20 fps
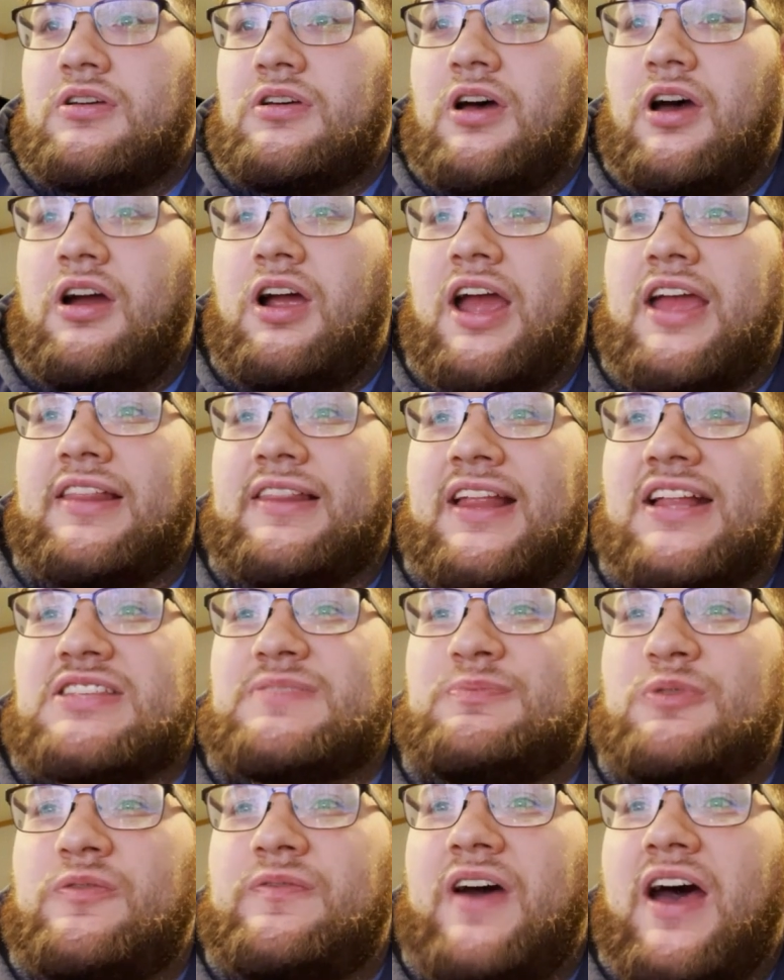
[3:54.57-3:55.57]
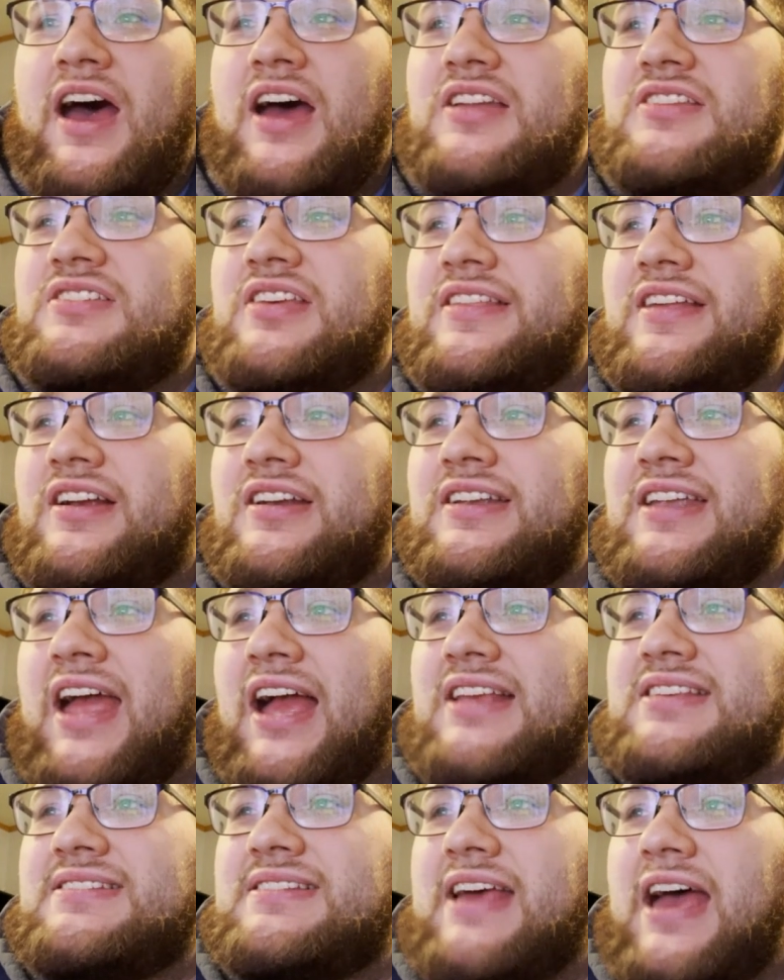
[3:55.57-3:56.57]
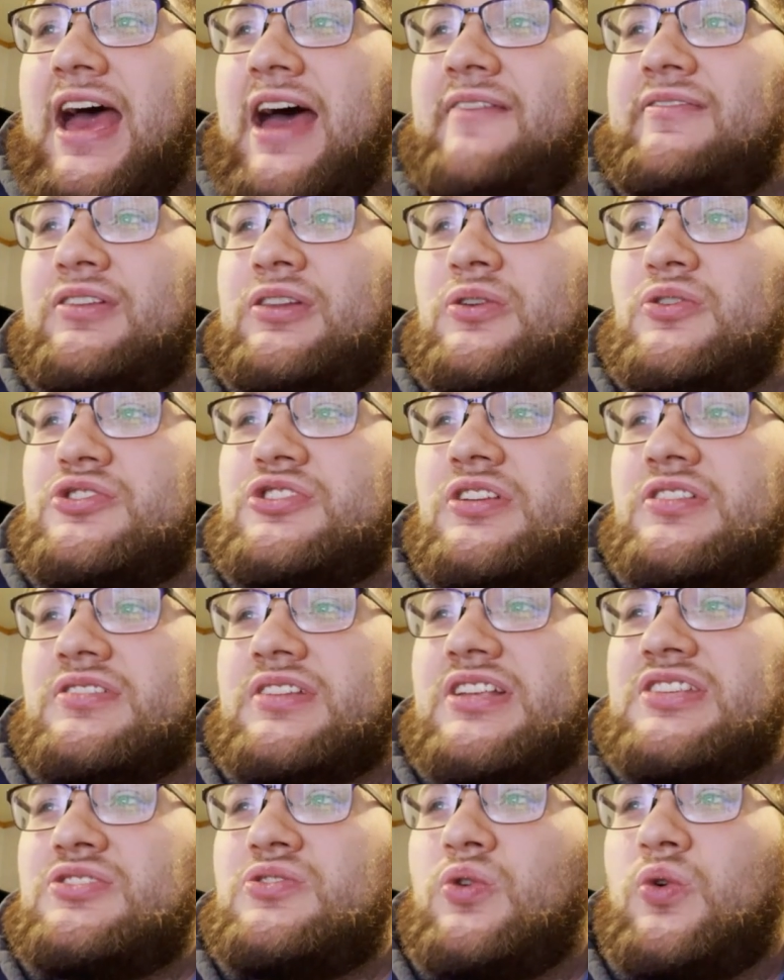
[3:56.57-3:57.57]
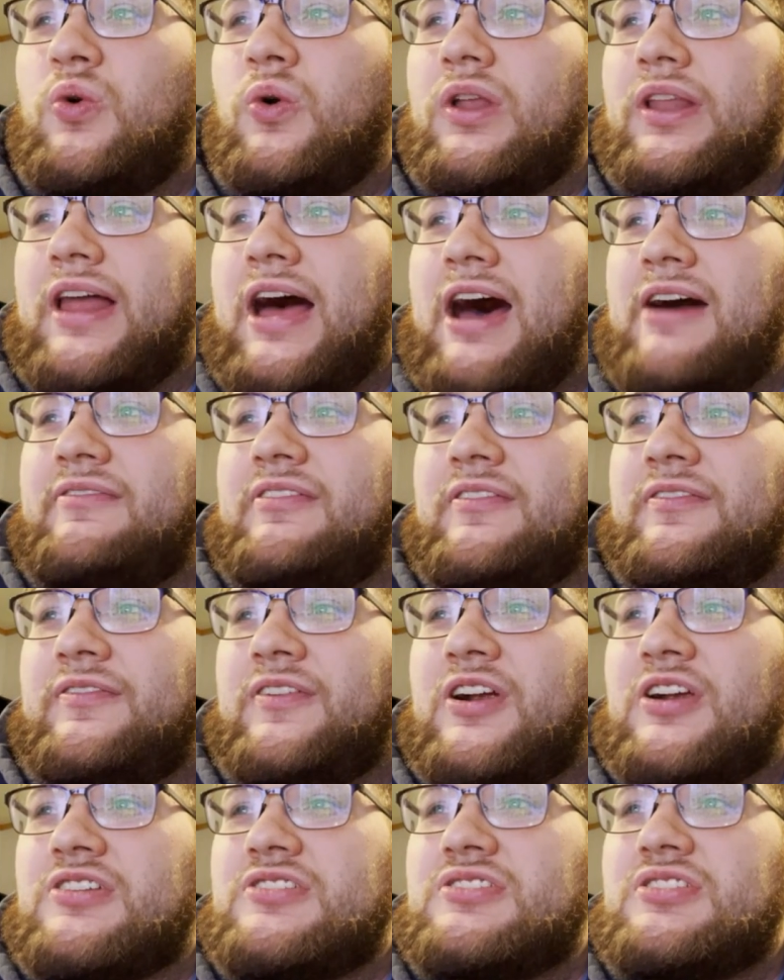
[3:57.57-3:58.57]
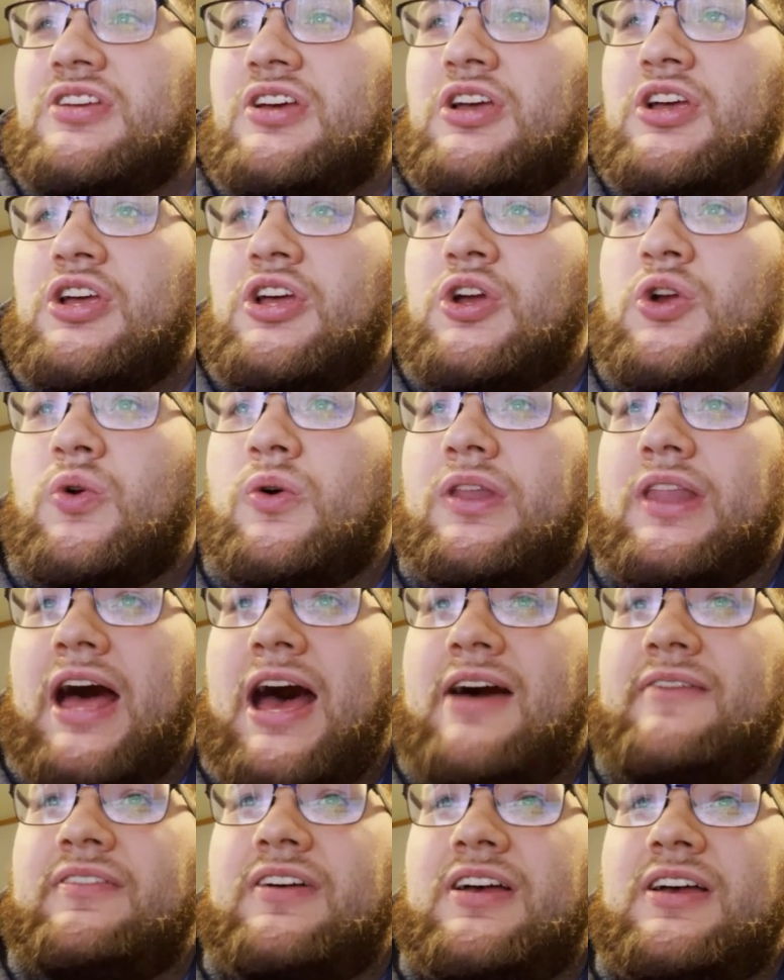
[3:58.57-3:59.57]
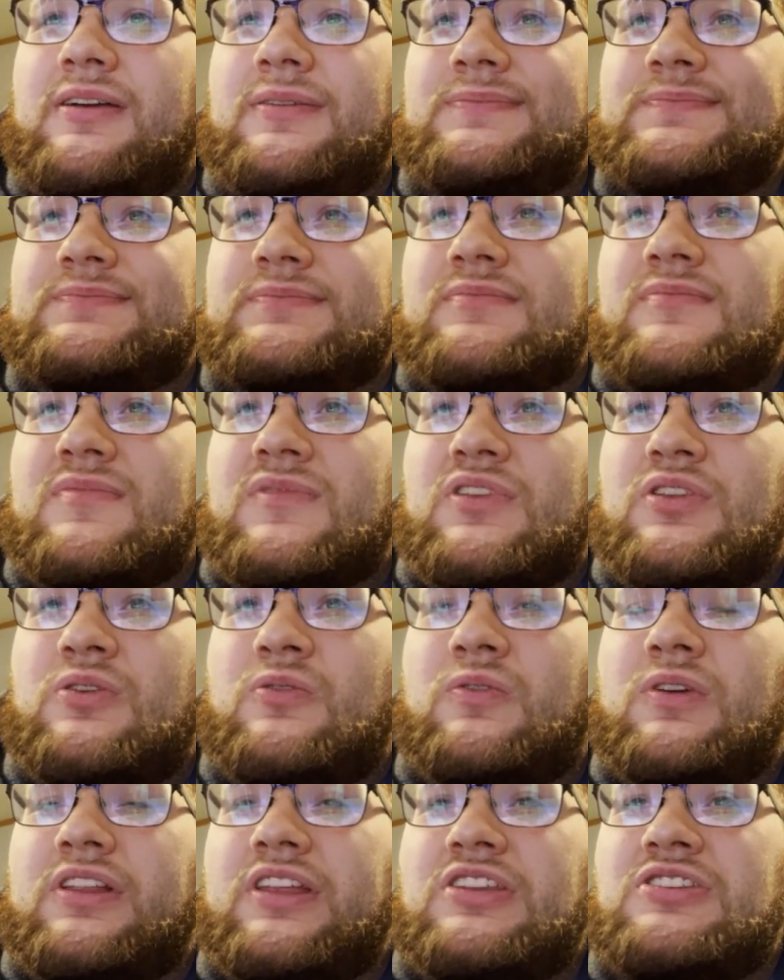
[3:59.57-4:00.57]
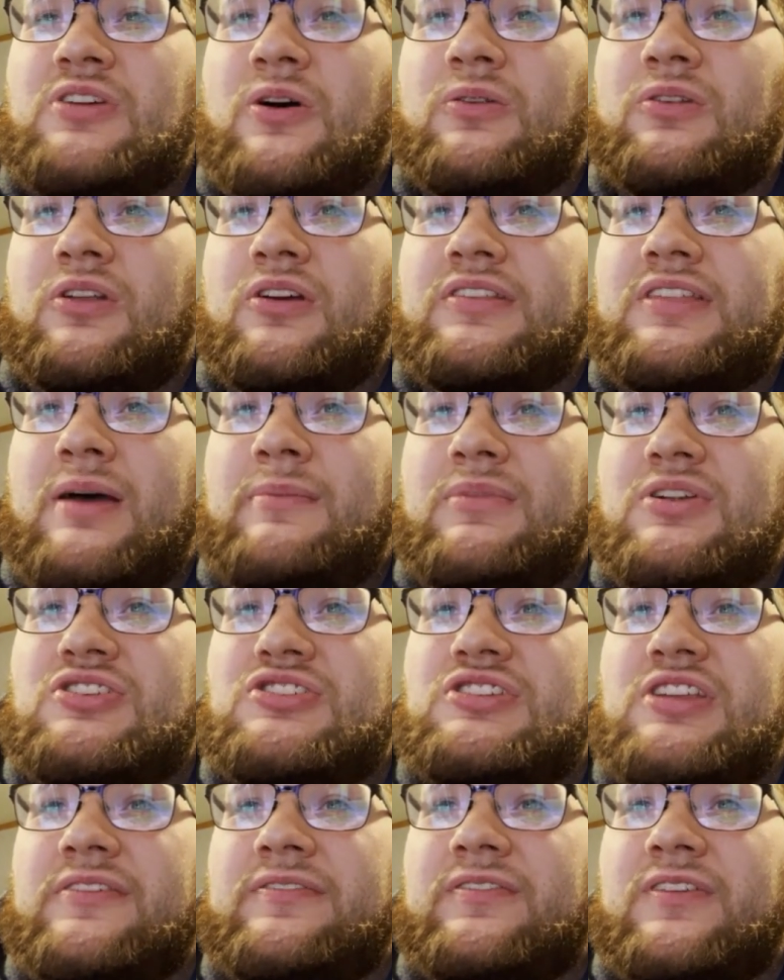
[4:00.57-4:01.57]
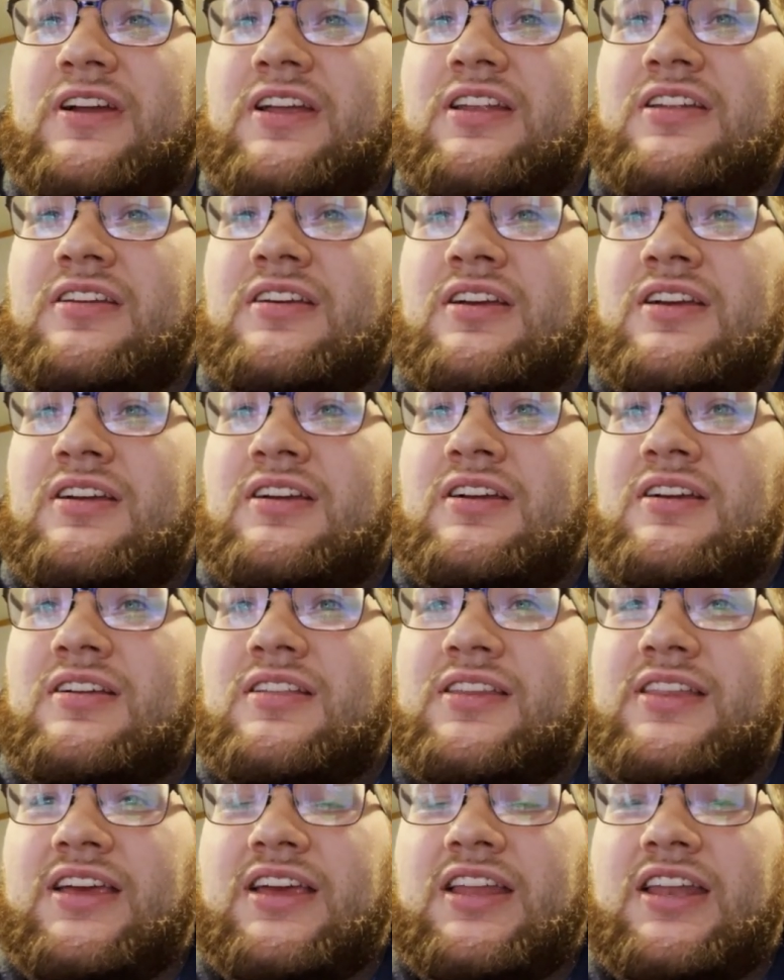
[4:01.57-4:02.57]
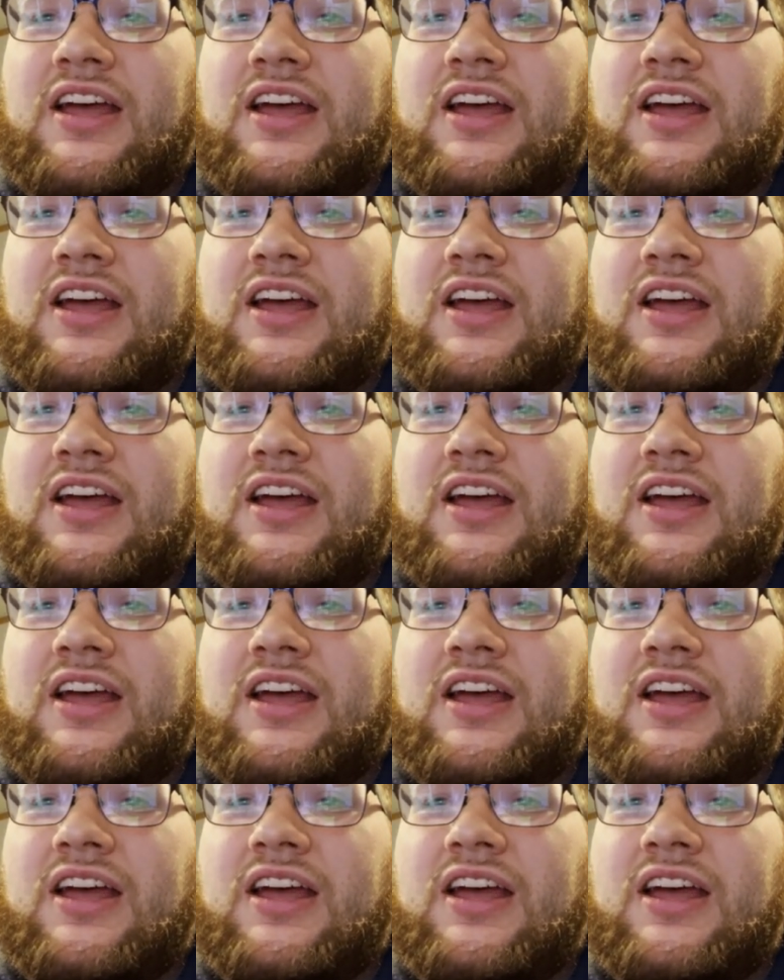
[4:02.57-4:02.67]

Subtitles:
All right, let's move on to their next evolutions. Let's do Quilava first. Quilava, you really don't look that much different than